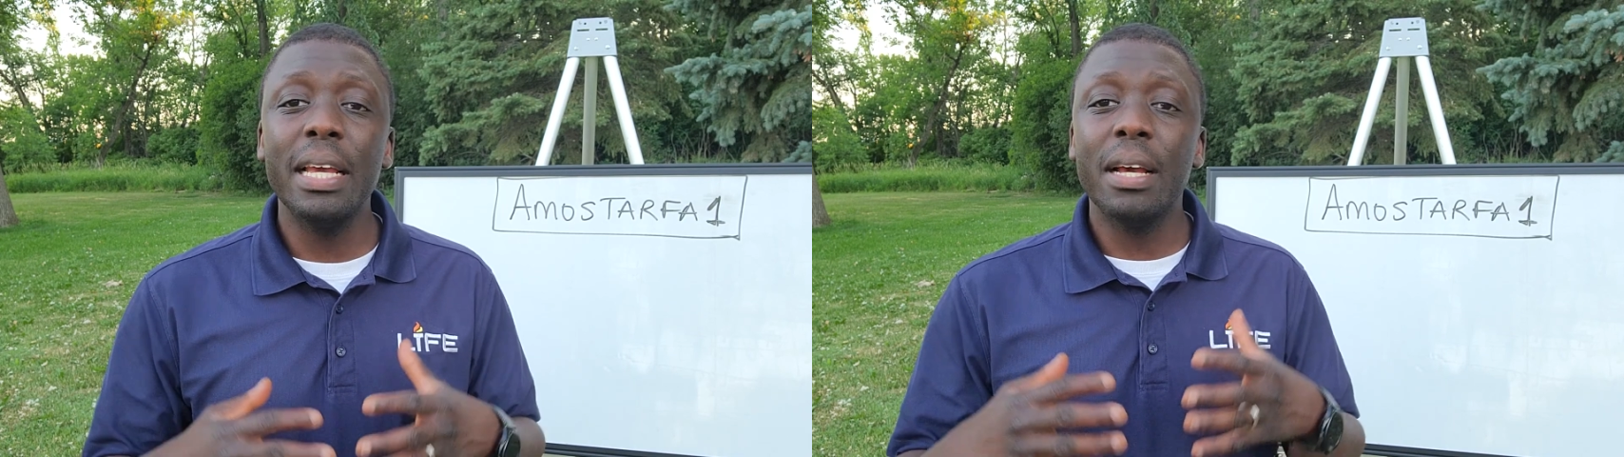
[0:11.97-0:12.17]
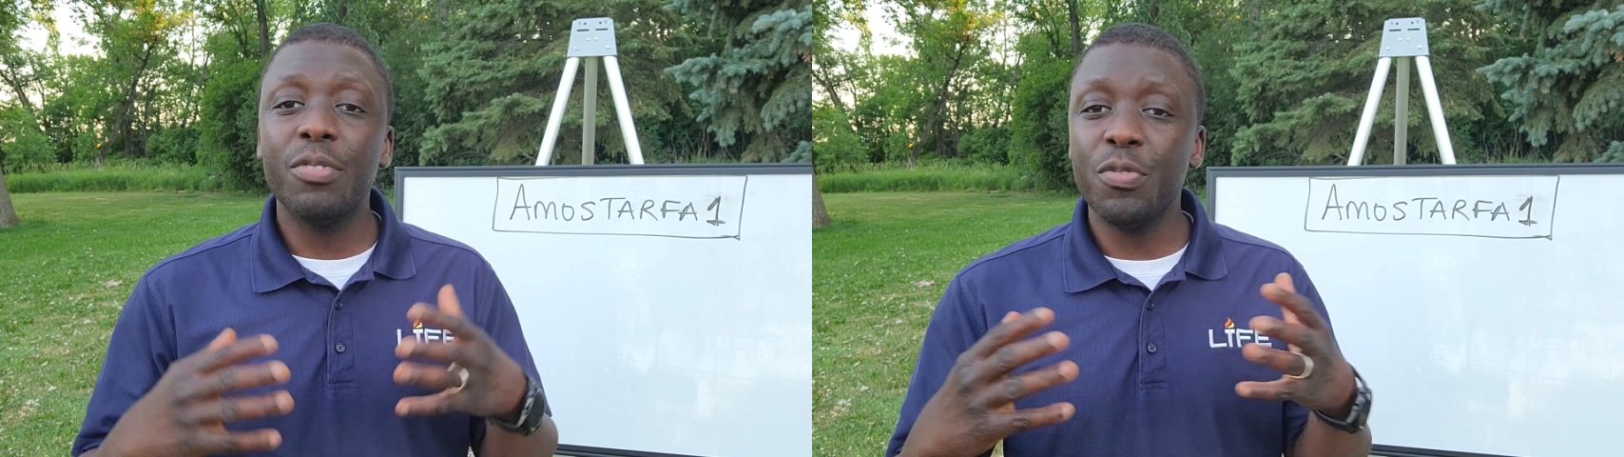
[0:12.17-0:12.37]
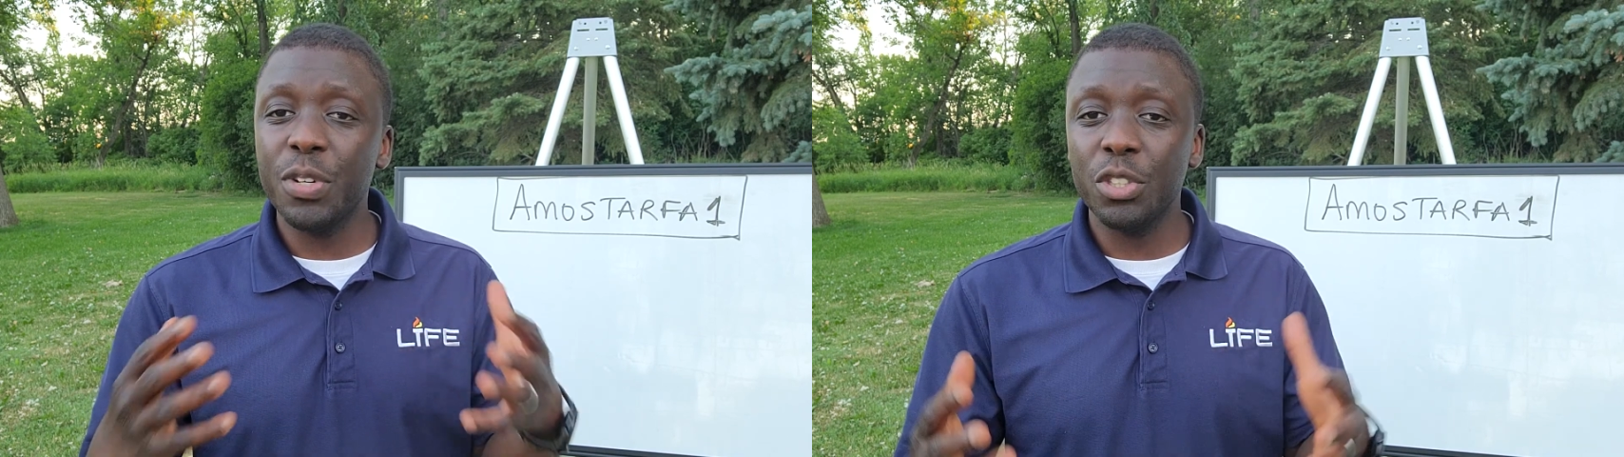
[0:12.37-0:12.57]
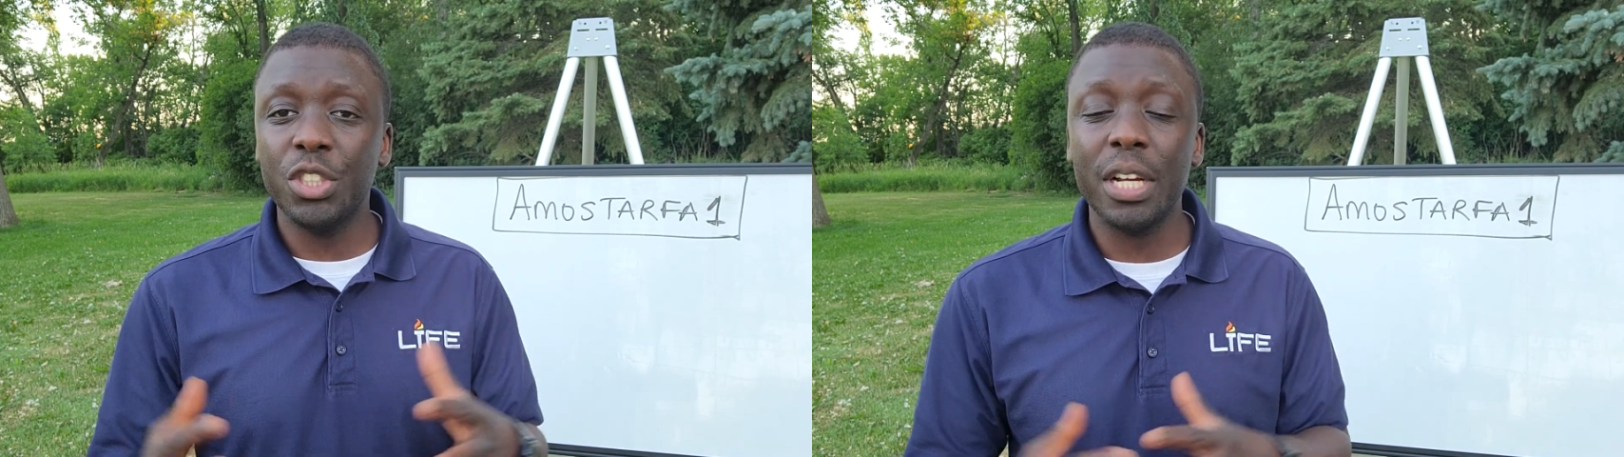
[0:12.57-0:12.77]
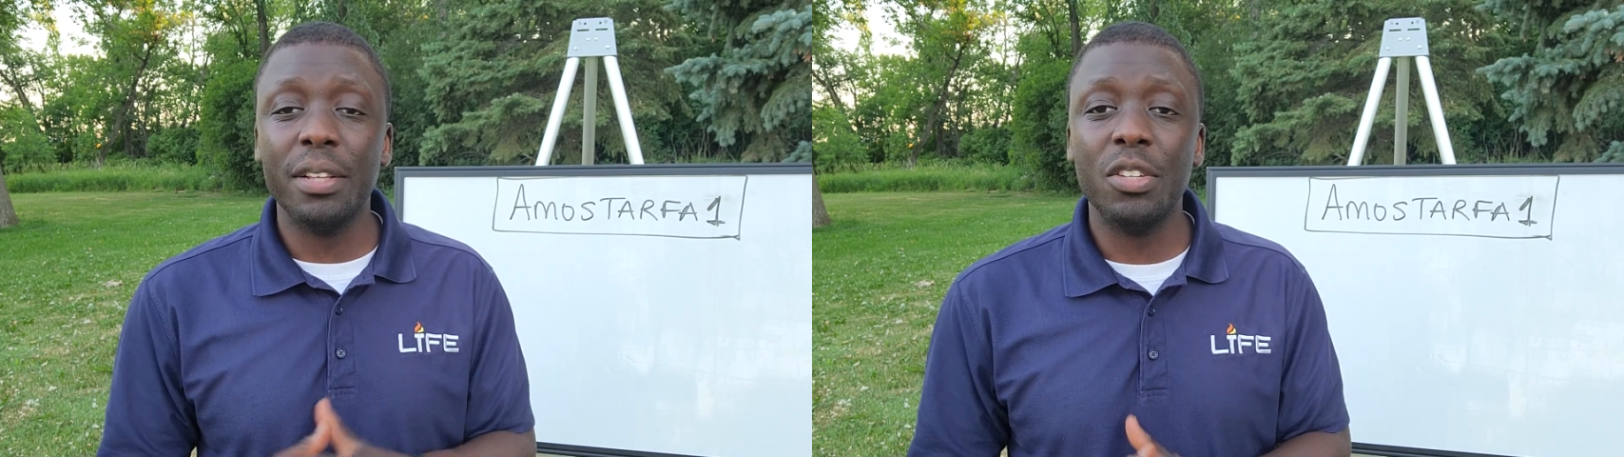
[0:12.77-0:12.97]
Feel free to
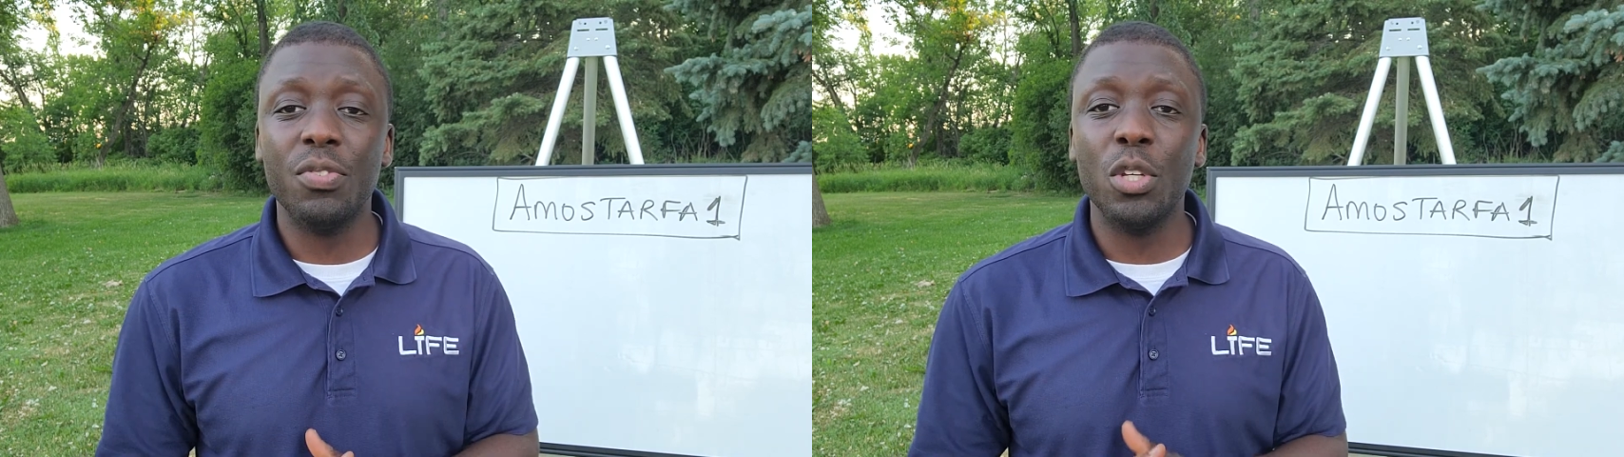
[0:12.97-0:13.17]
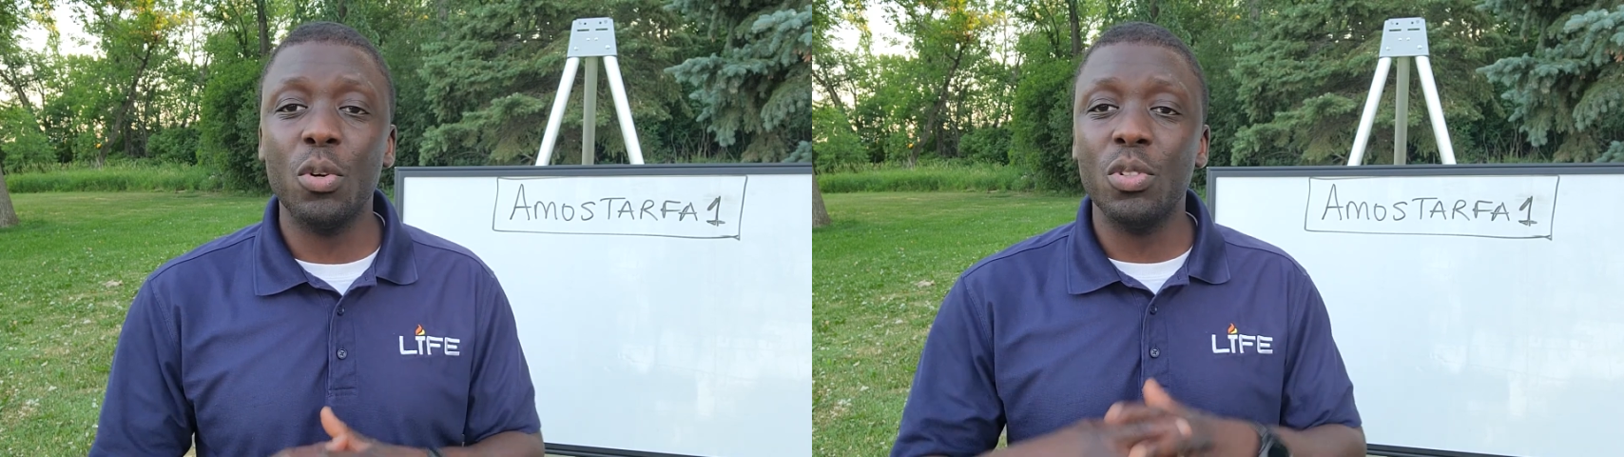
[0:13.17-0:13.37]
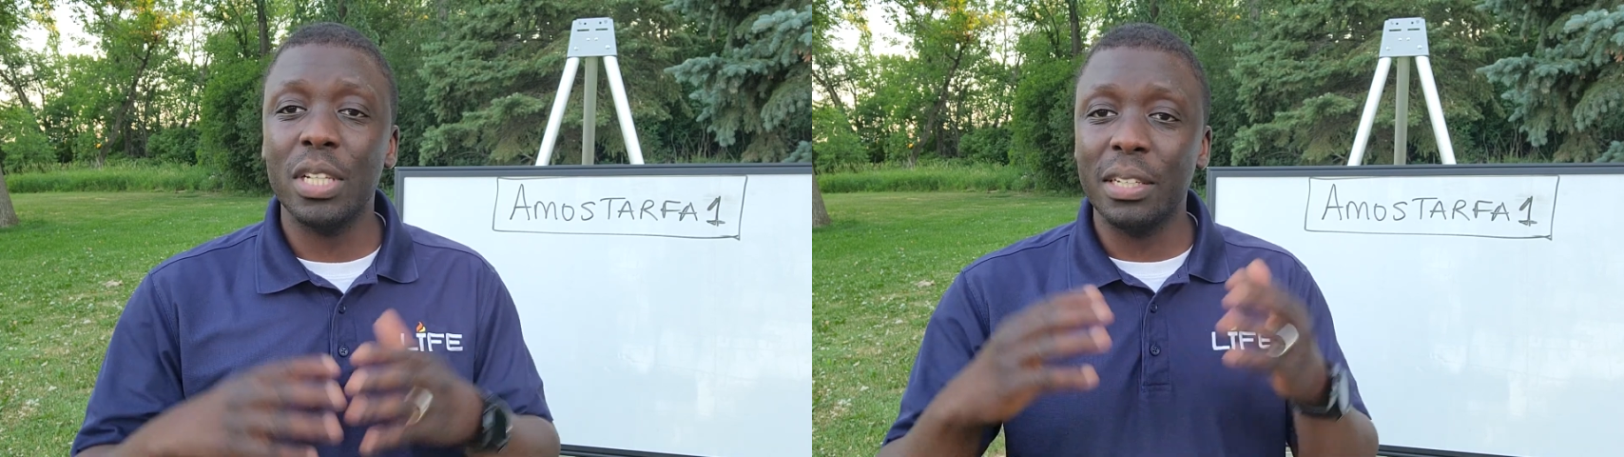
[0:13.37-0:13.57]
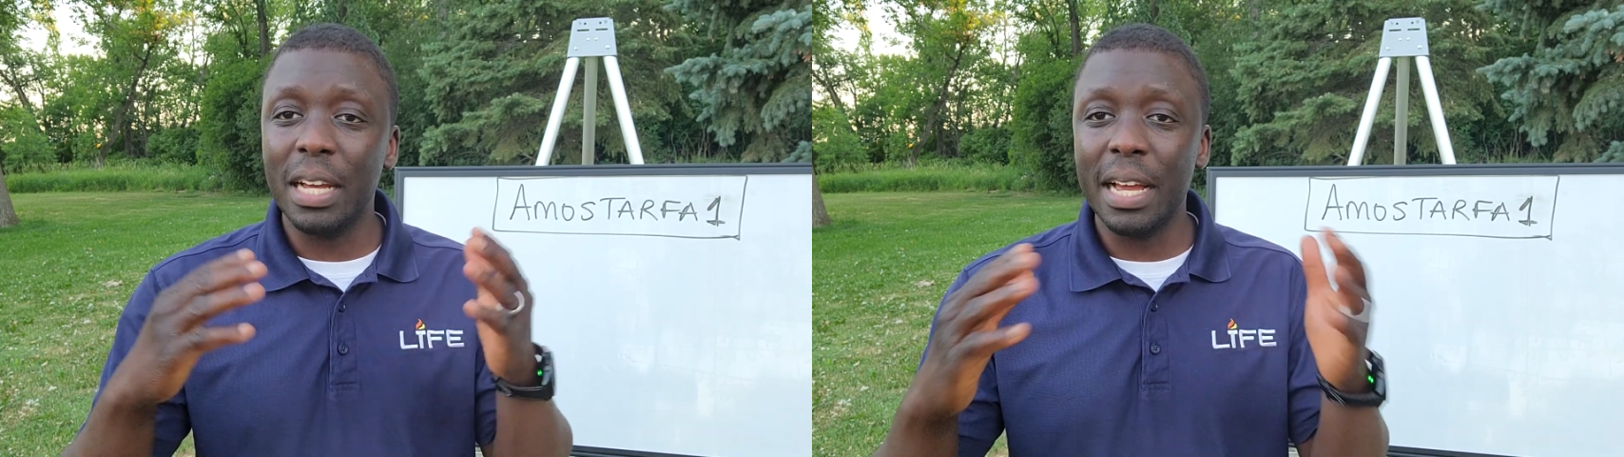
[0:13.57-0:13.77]
share these videos and,